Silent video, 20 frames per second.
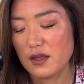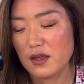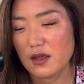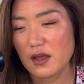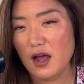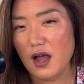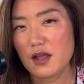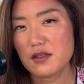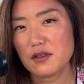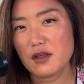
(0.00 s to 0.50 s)

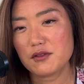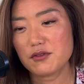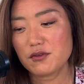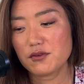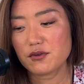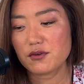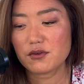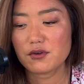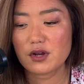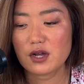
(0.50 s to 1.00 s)

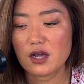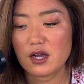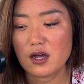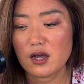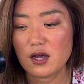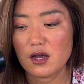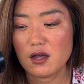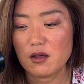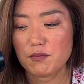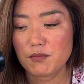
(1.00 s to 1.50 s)
Another
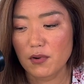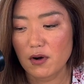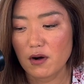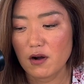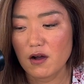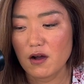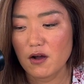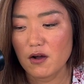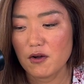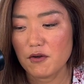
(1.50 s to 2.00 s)

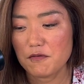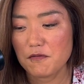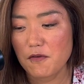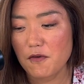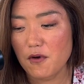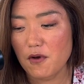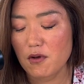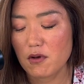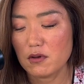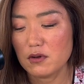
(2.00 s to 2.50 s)
pro
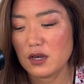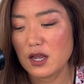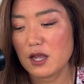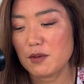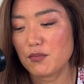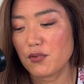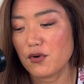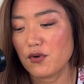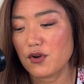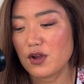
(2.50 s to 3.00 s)
for online
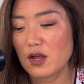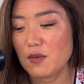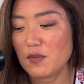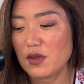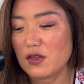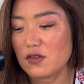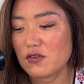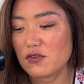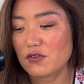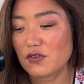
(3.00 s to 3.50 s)
program
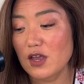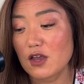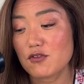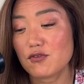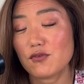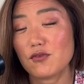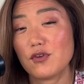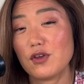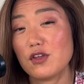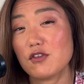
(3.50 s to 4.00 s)
is
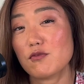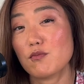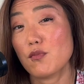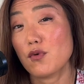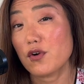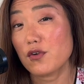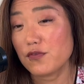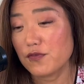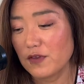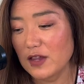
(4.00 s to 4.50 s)
schedule is
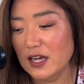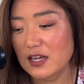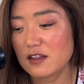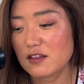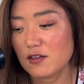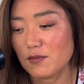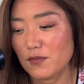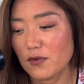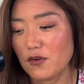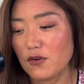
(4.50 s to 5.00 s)
more
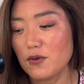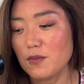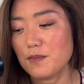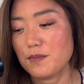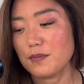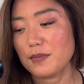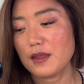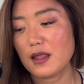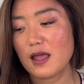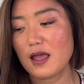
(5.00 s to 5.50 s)
flexible,
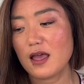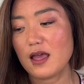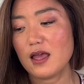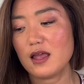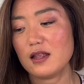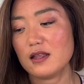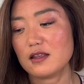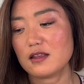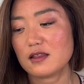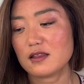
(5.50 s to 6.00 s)
and